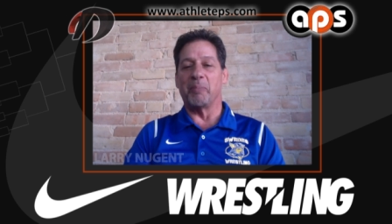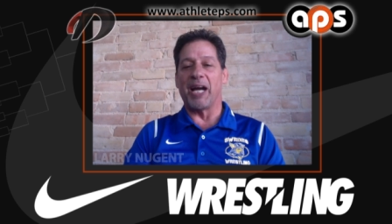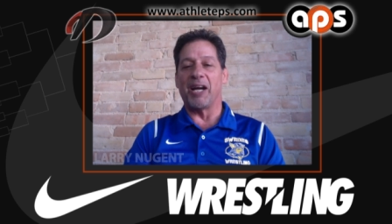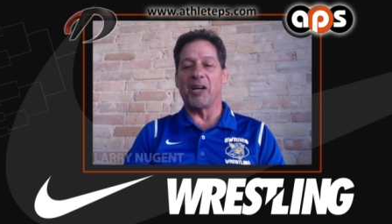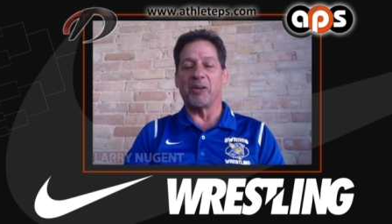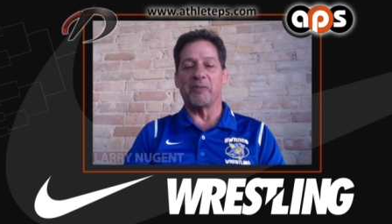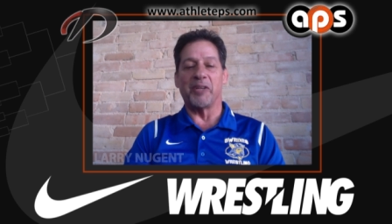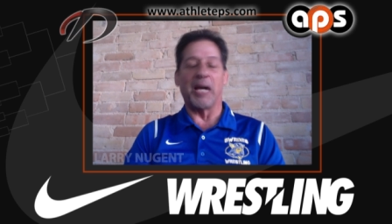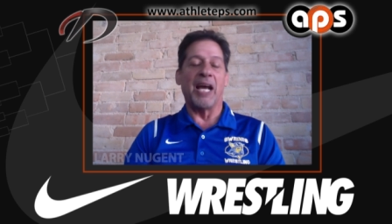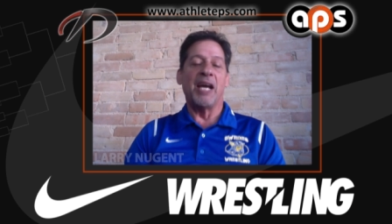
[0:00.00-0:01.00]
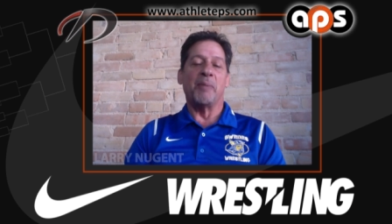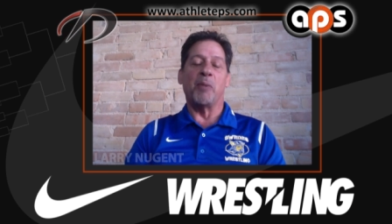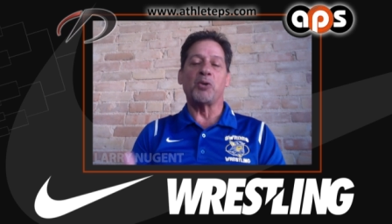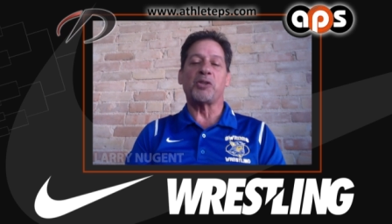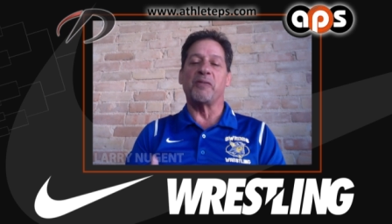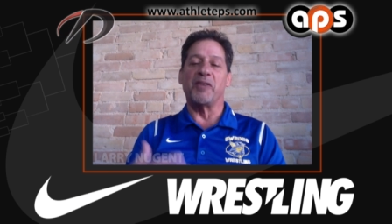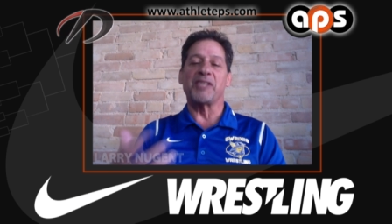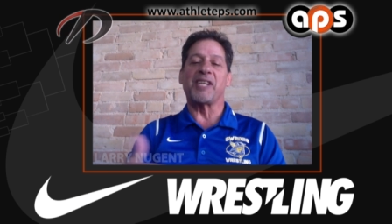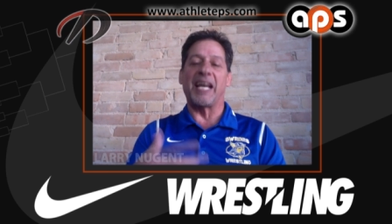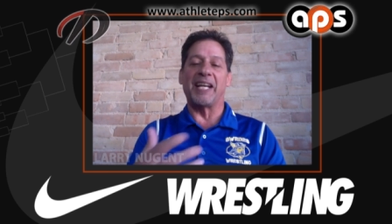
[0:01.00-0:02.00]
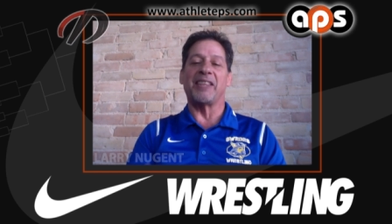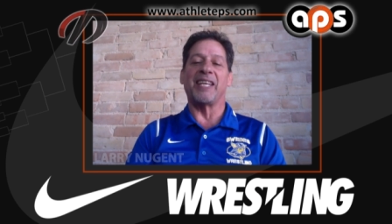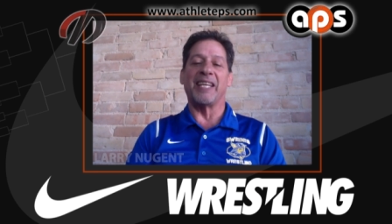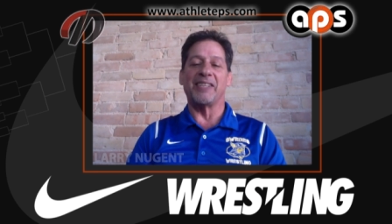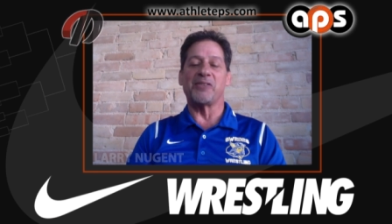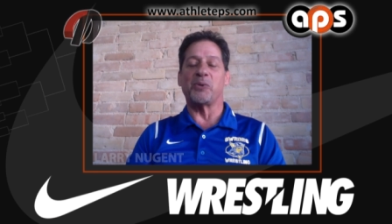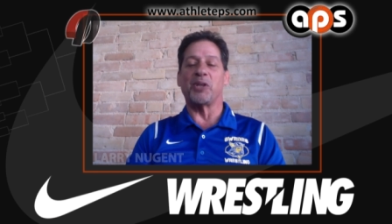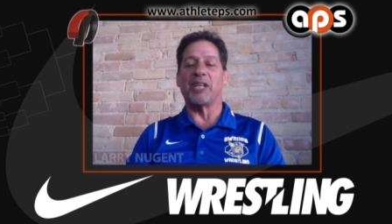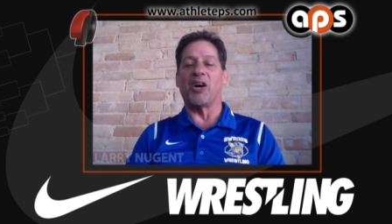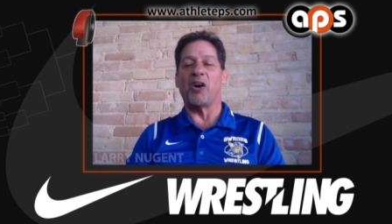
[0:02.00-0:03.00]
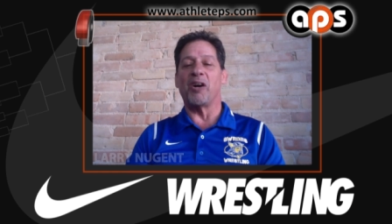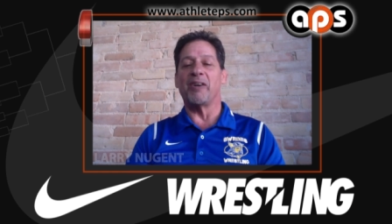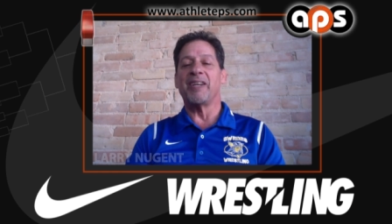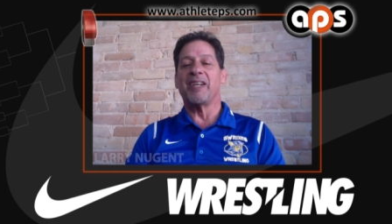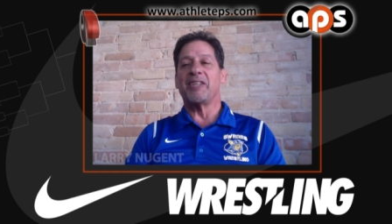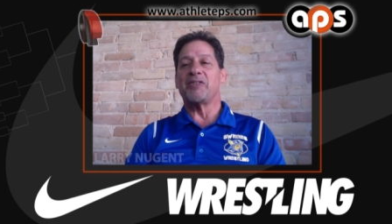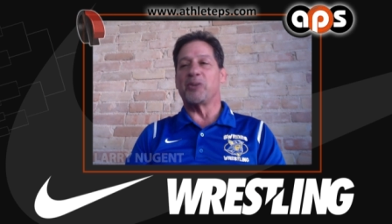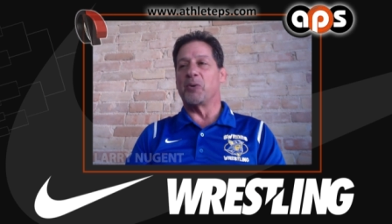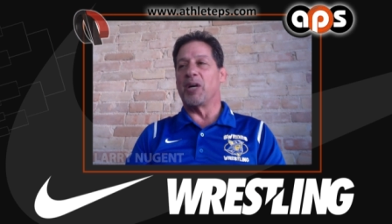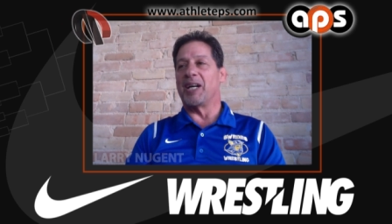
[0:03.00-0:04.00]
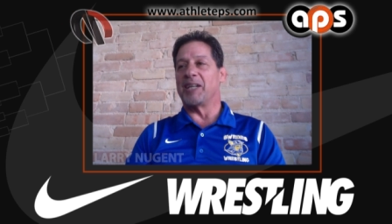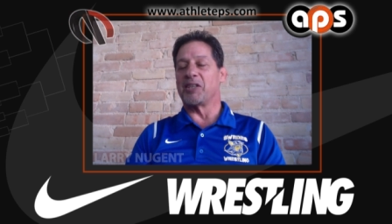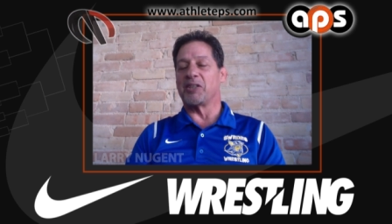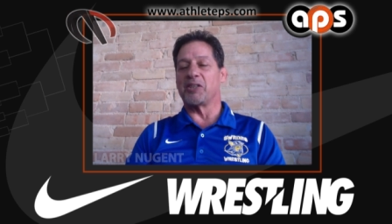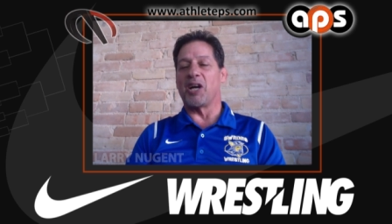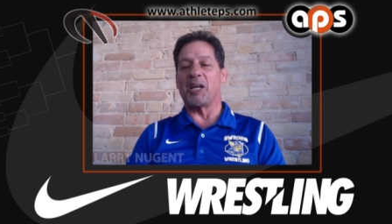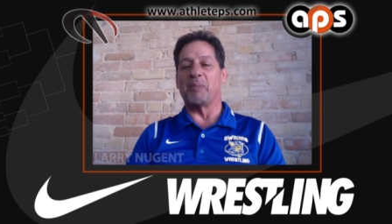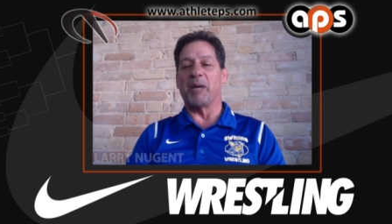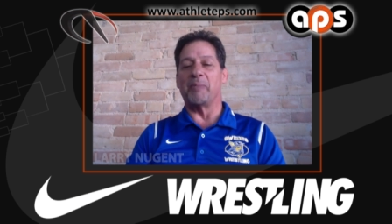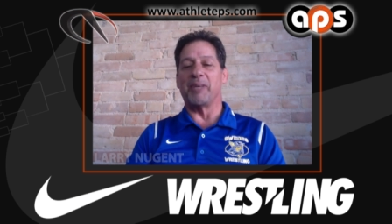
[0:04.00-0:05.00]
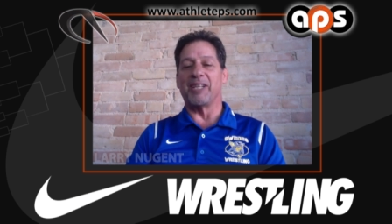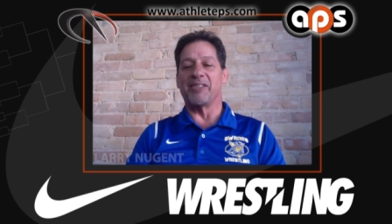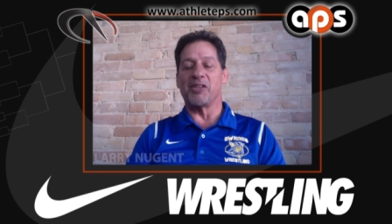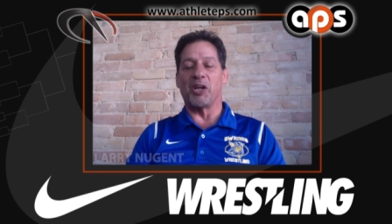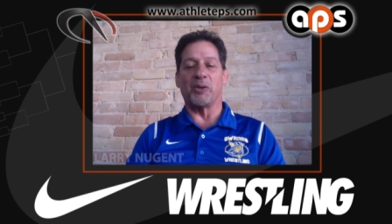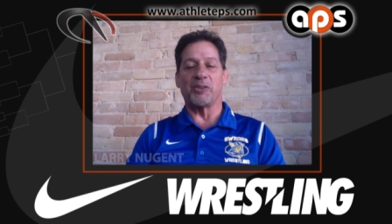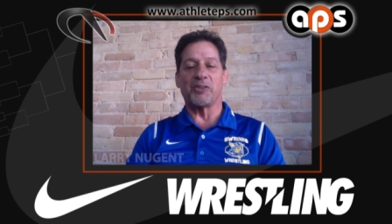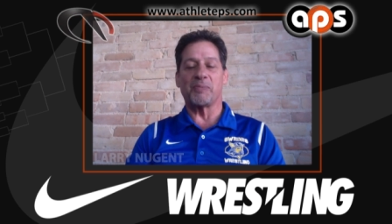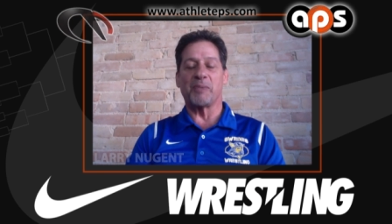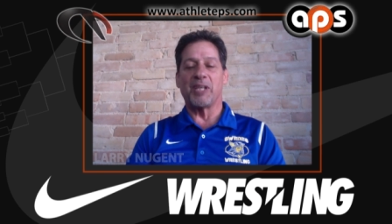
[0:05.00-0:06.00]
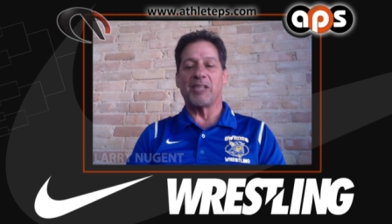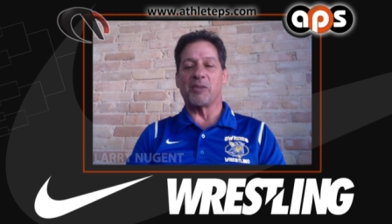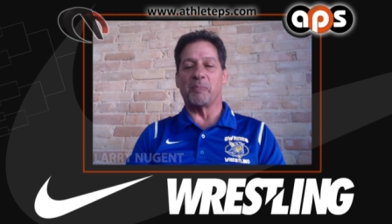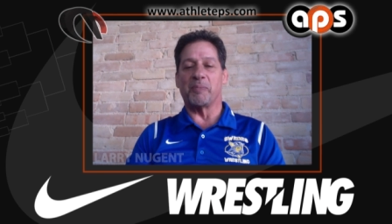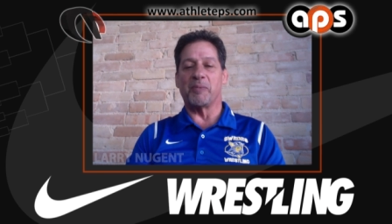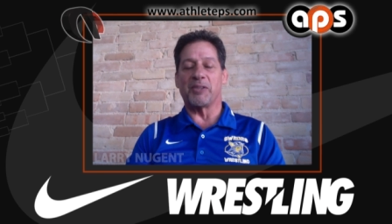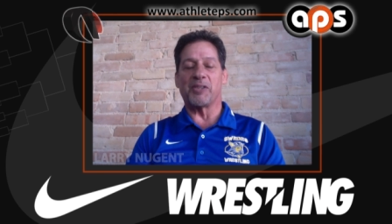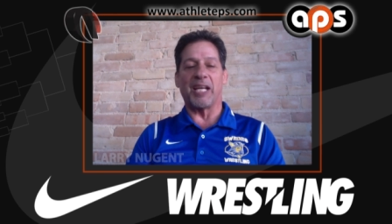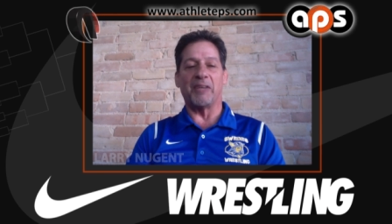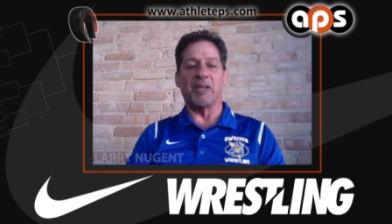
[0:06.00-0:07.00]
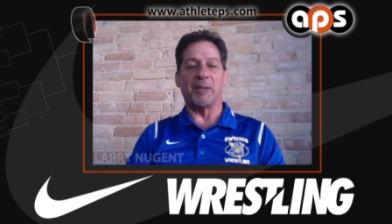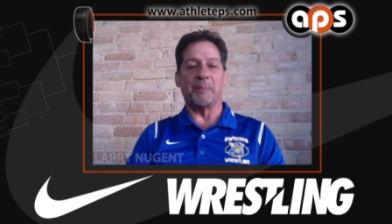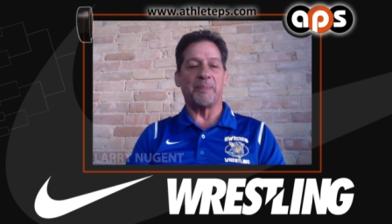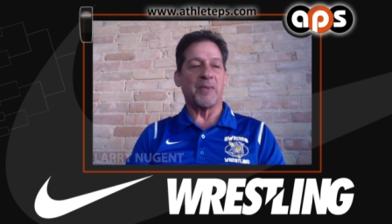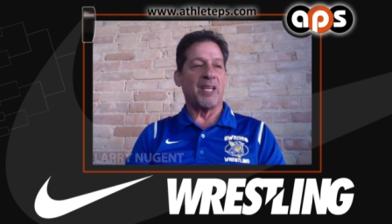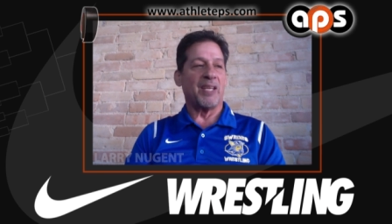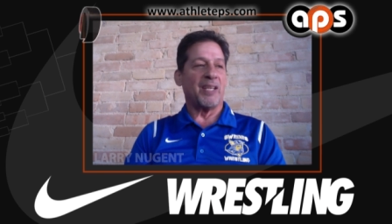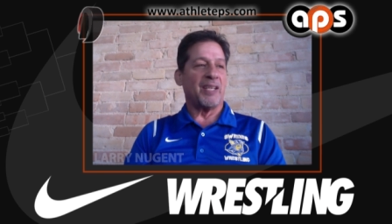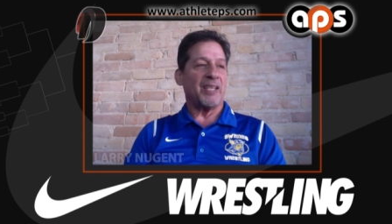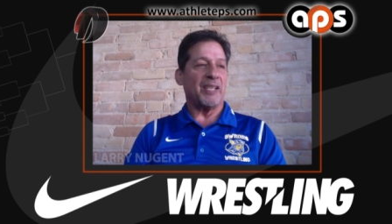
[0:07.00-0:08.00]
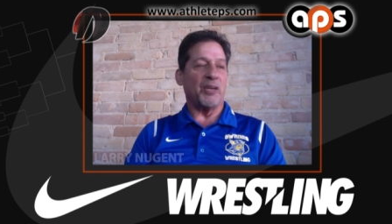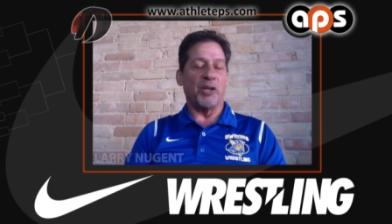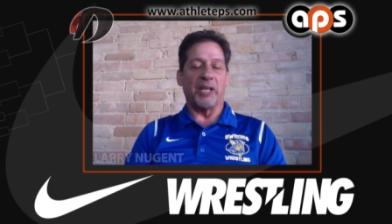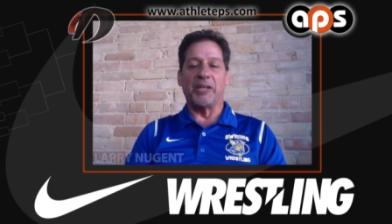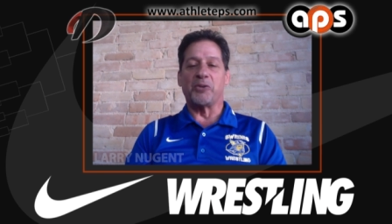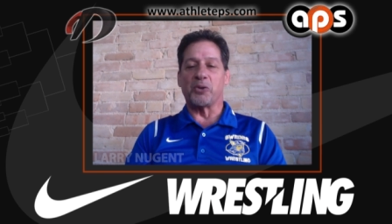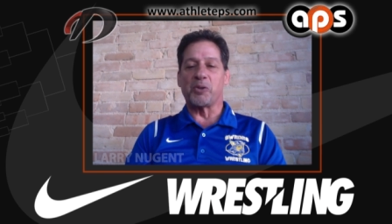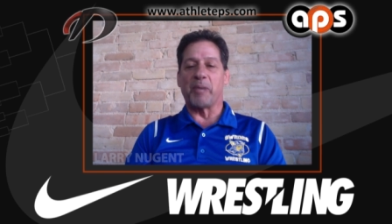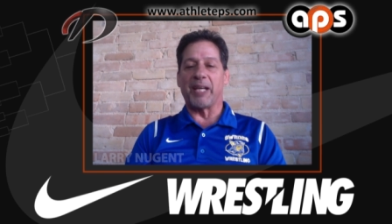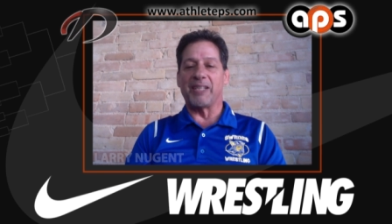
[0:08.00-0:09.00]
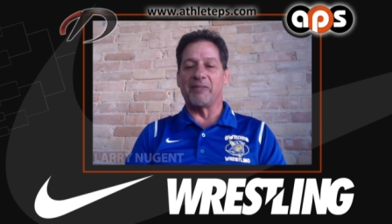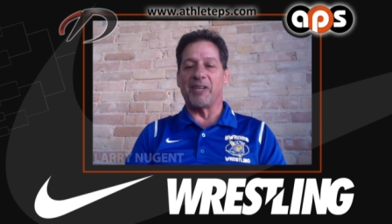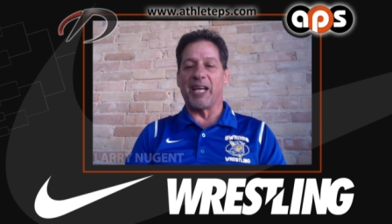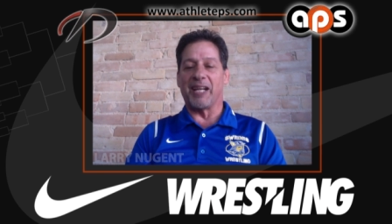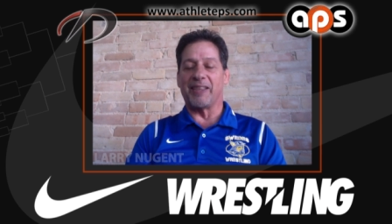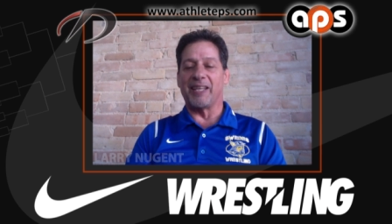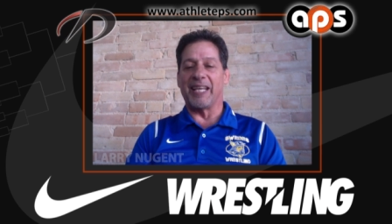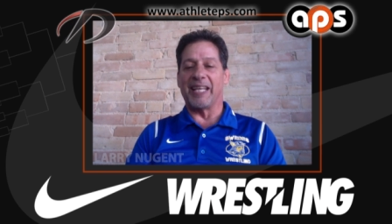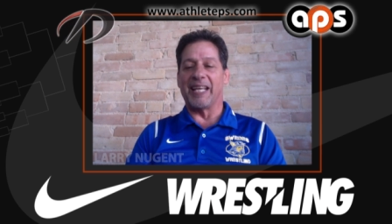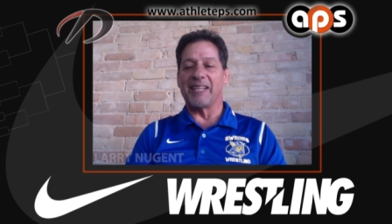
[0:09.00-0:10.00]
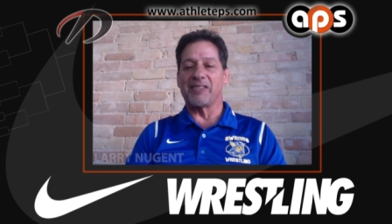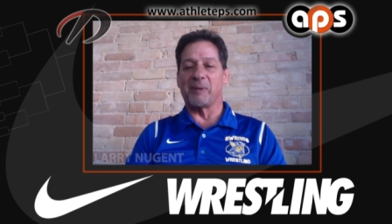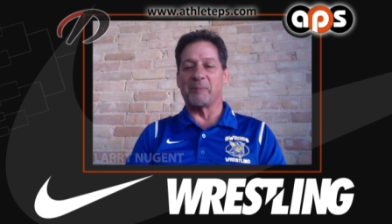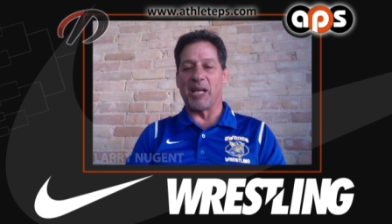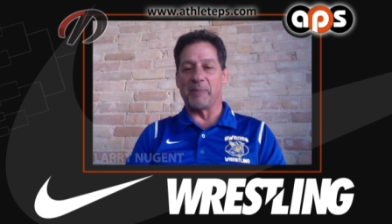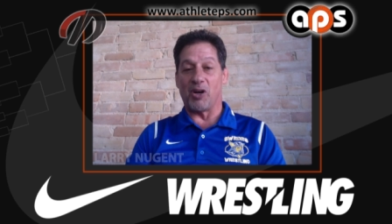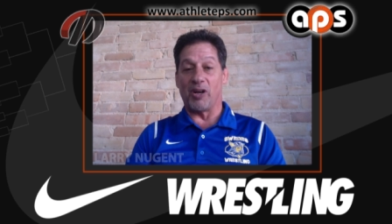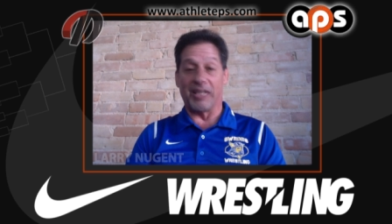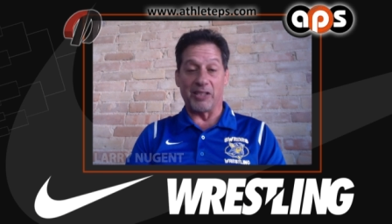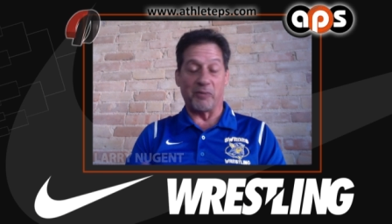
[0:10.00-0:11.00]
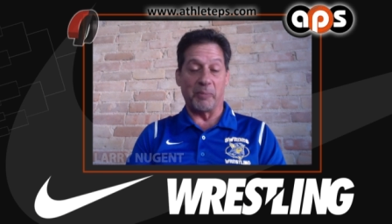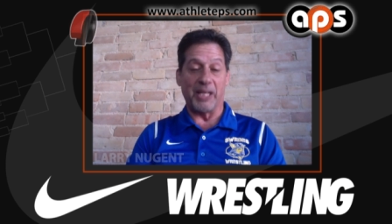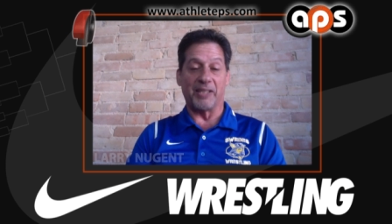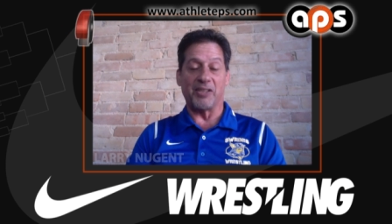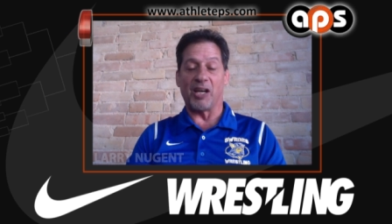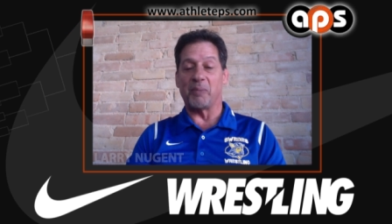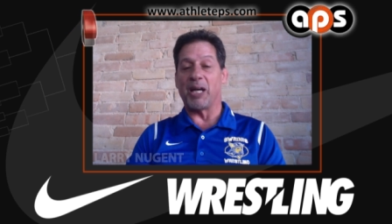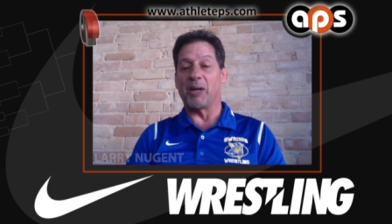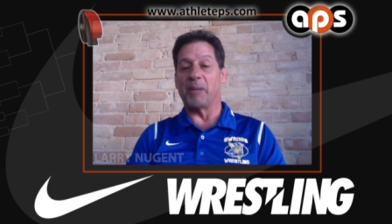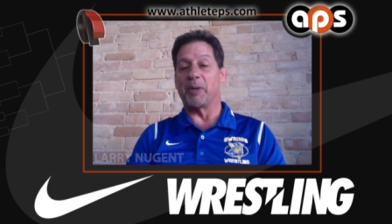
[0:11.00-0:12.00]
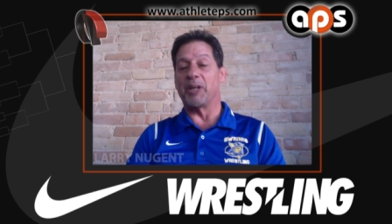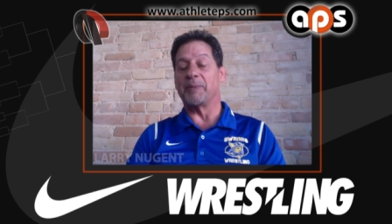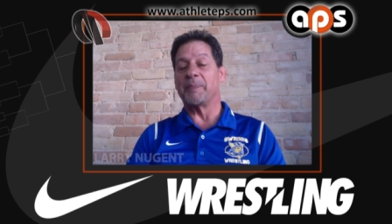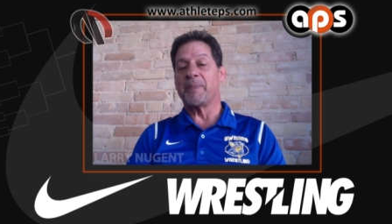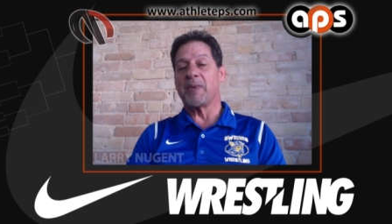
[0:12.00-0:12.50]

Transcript: biography. Most of this kind of thing is really hard to uh, to talk about because you know it's it's a, it's kind of a you know your introspective kind of thing, and that's sometimes hard, at least for me to talk about. But